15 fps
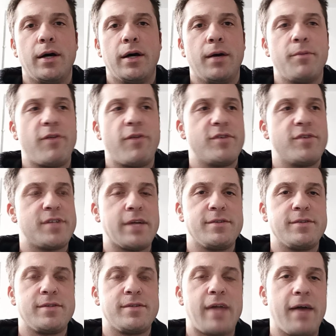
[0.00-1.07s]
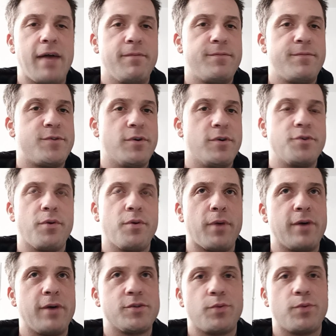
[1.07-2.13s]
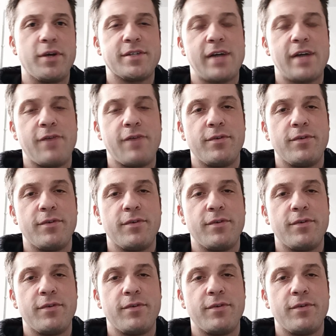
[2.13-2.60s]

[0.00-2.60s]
Ever since that surgery when I was 27